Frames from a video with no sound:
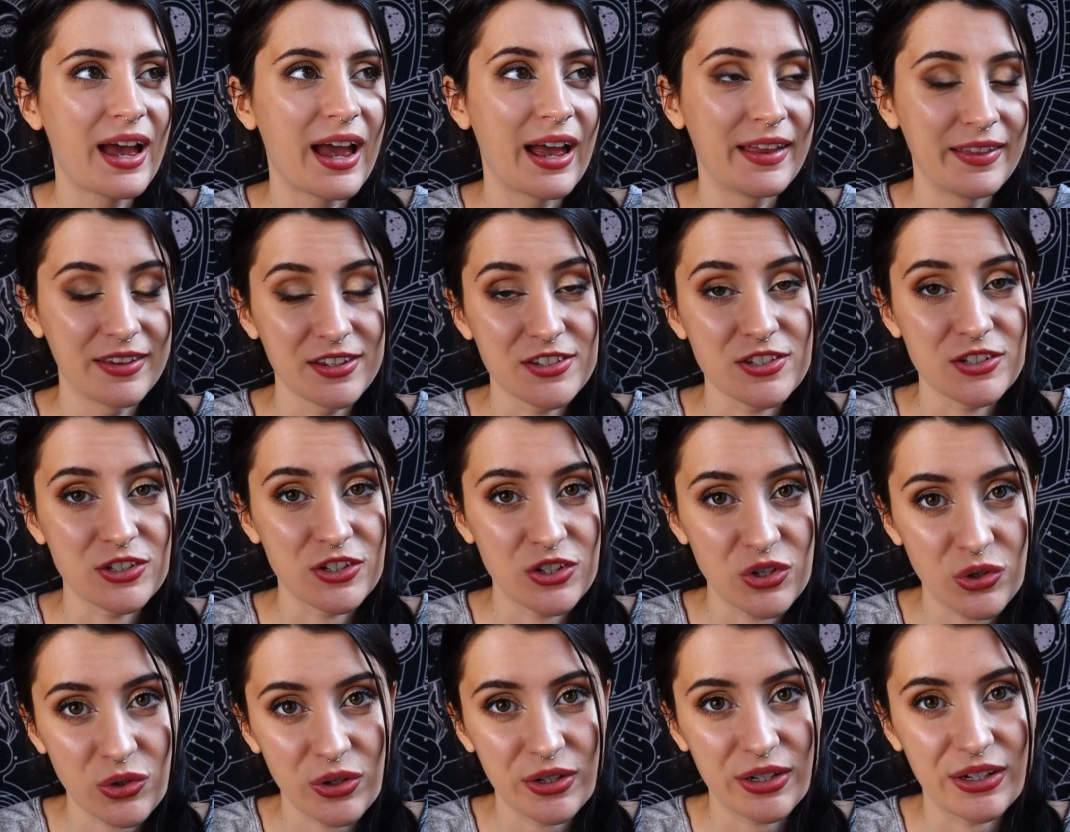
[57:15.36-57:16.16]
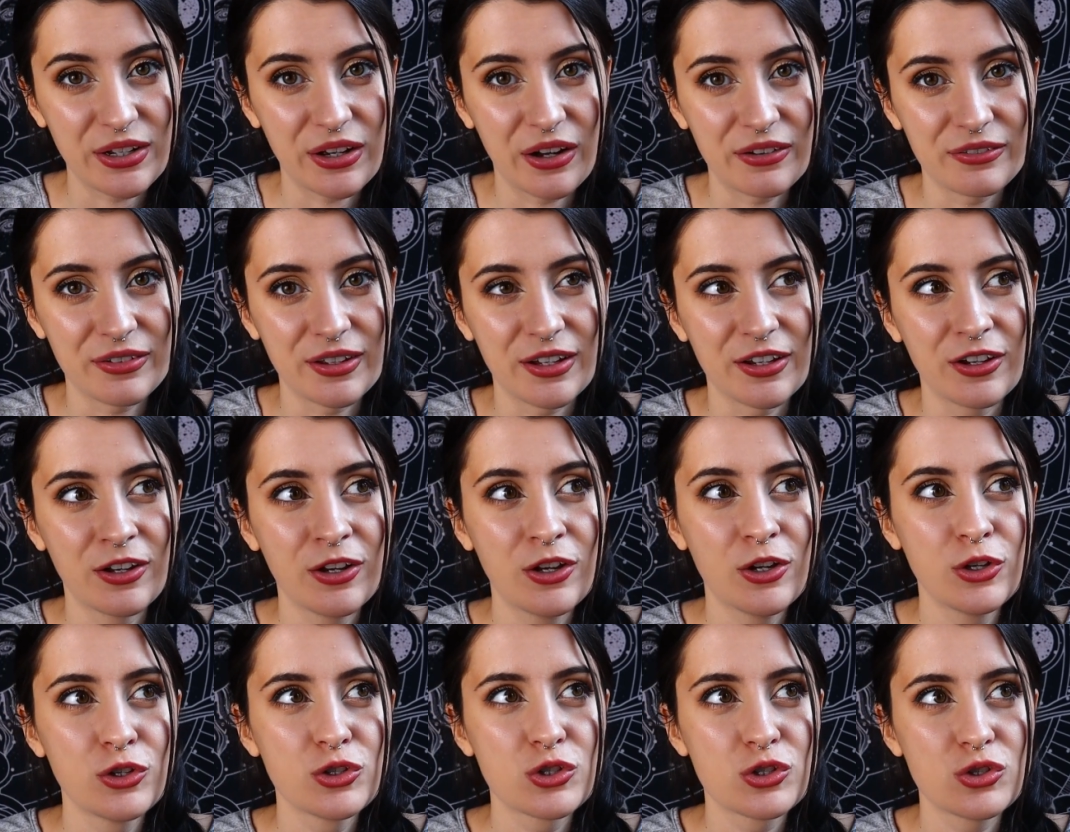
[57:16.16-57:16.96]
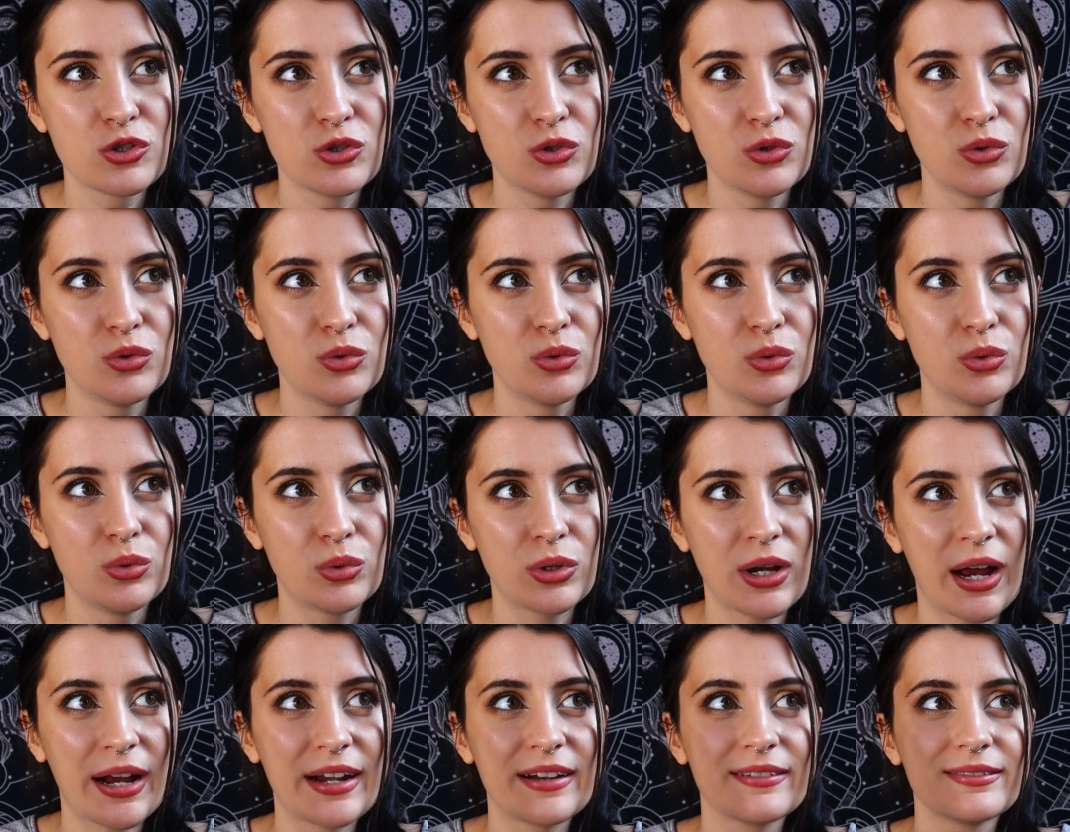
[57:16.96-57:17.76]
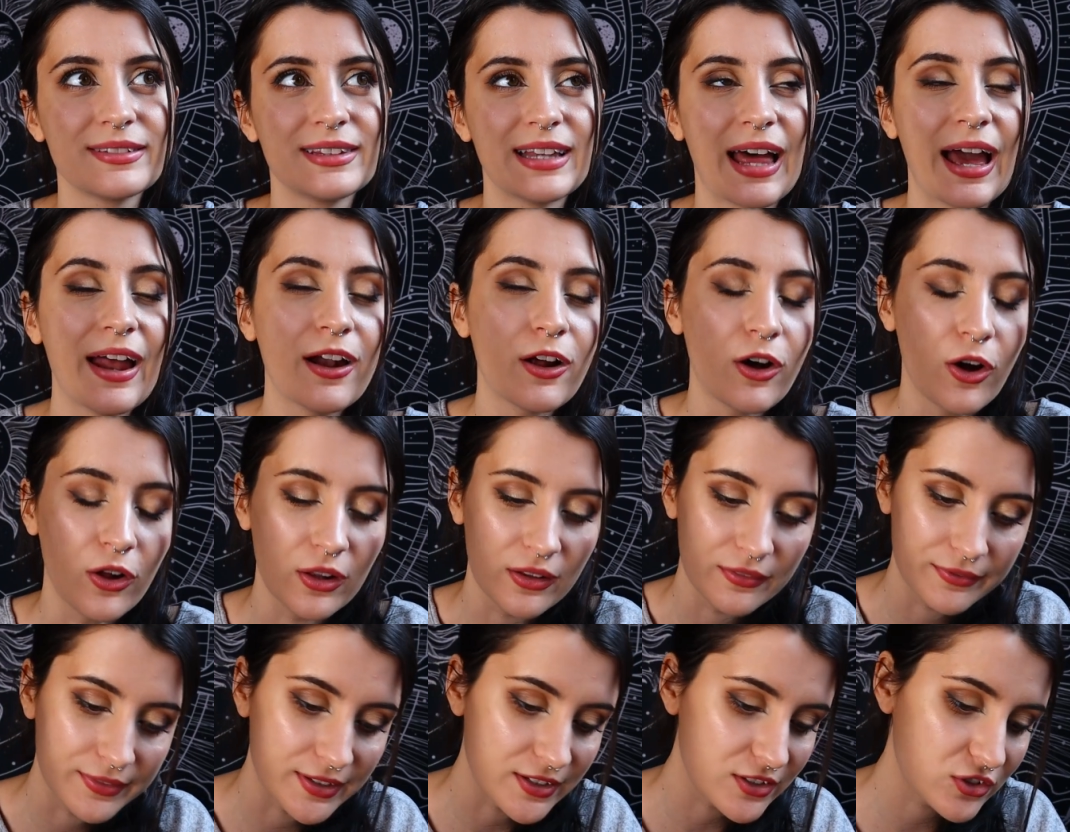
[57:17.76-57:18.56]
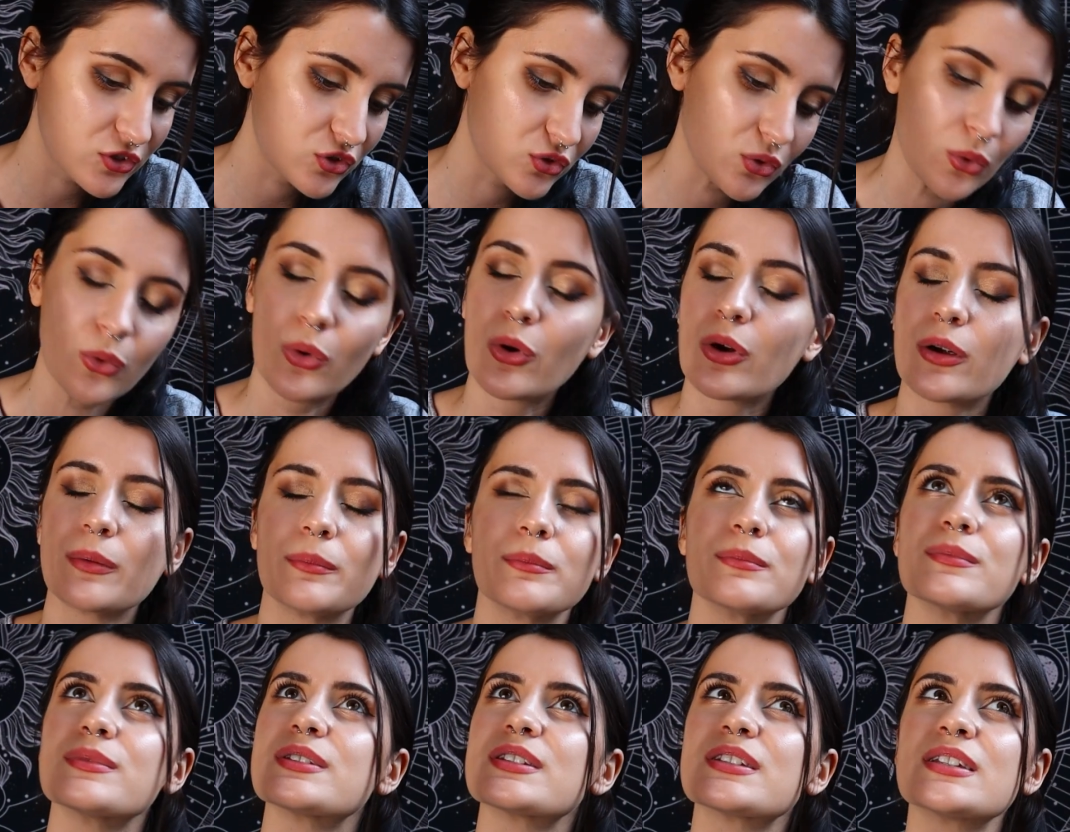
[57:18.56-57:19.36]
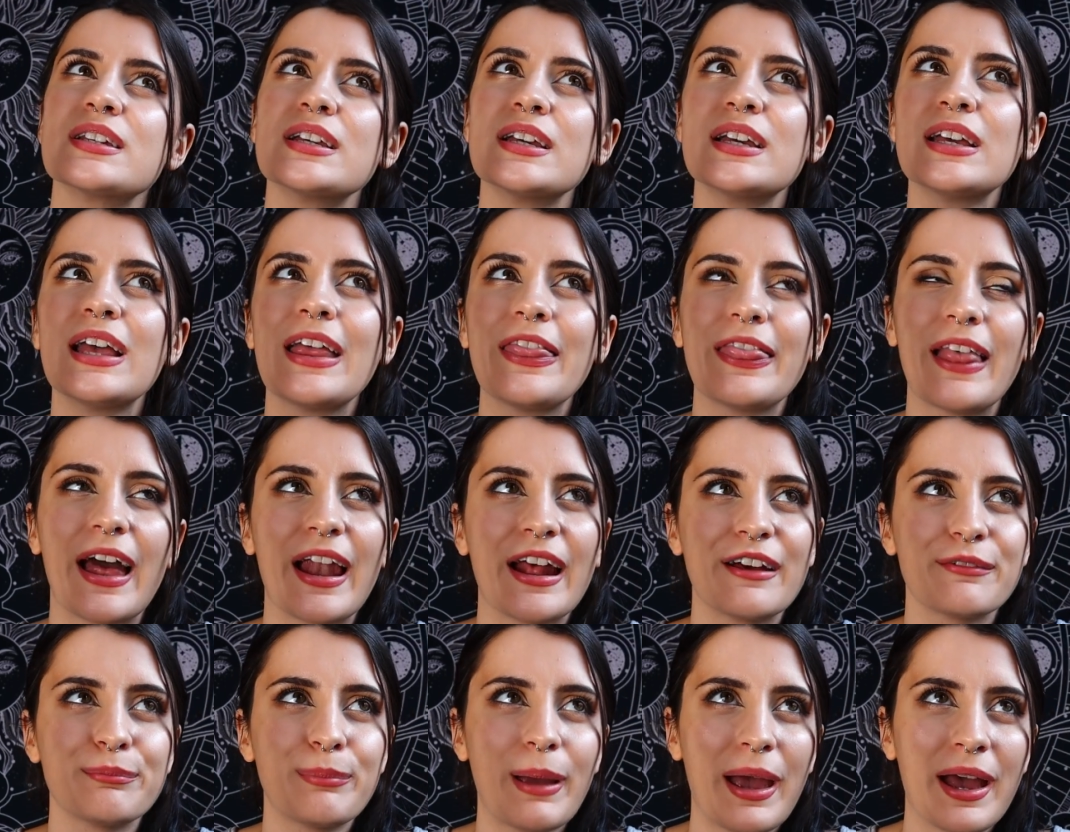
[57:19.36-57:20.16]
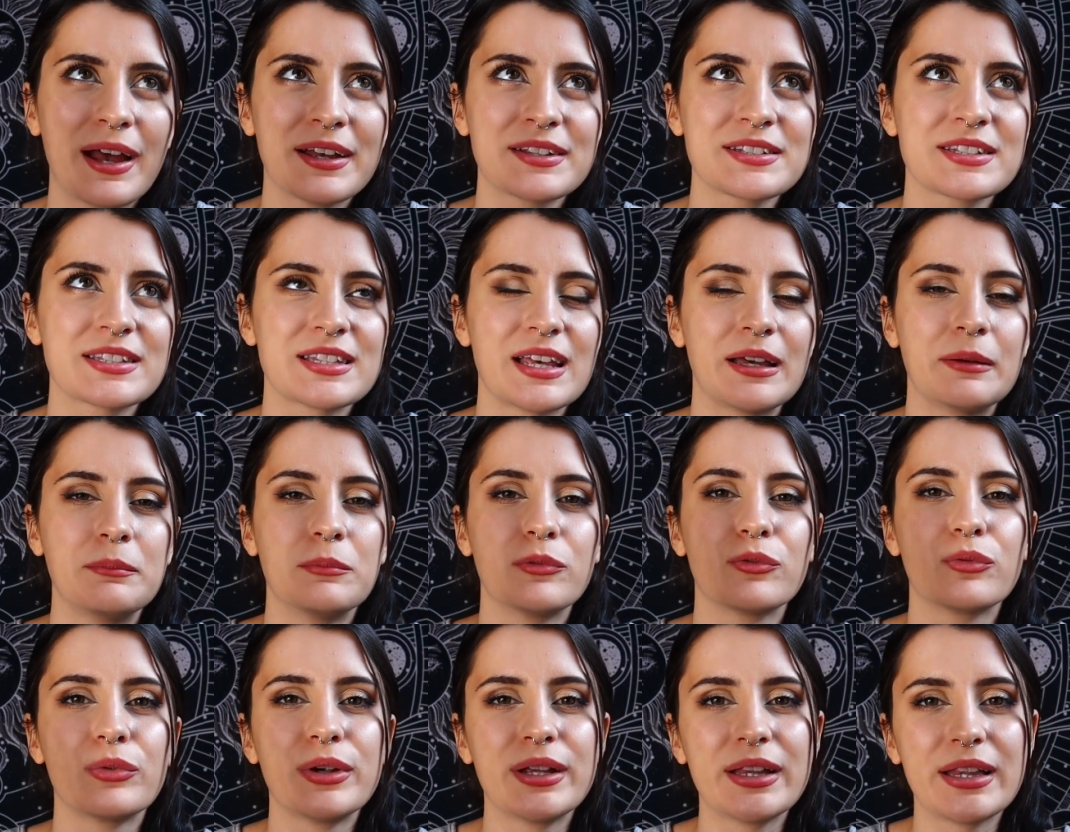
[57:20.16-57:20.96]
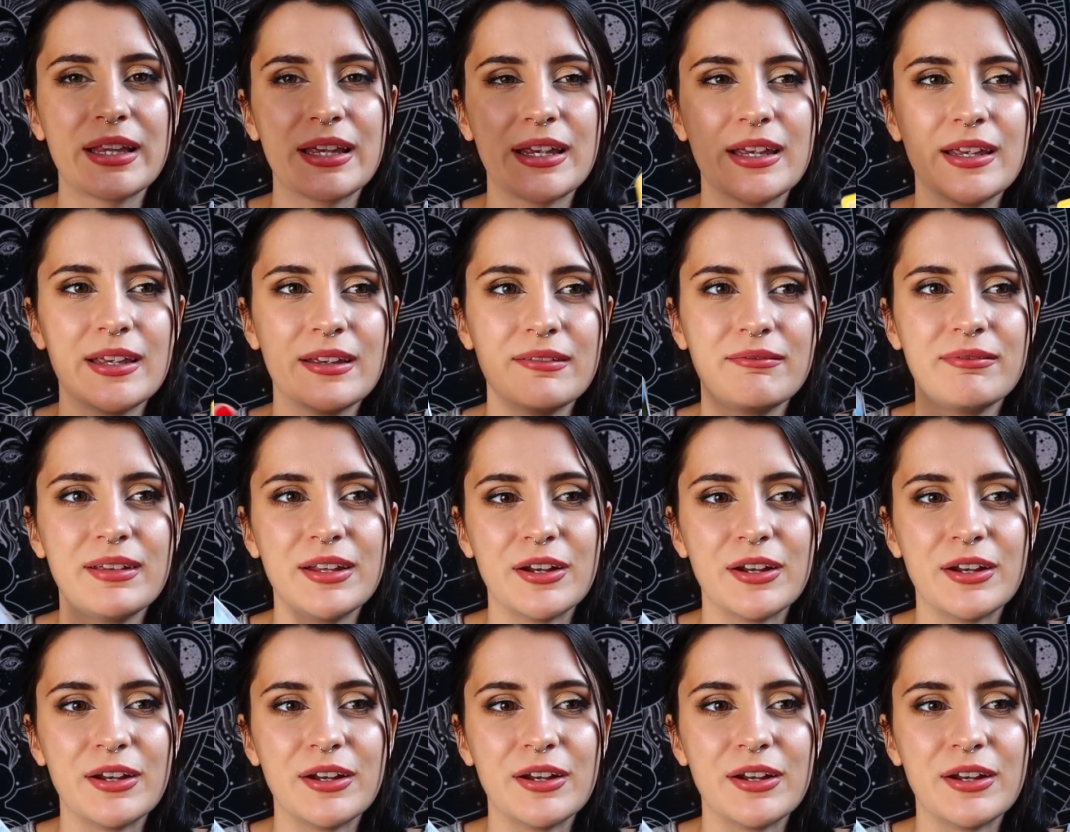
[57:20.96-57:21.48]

and the security of it to kind of let all of the storms that have passed them really,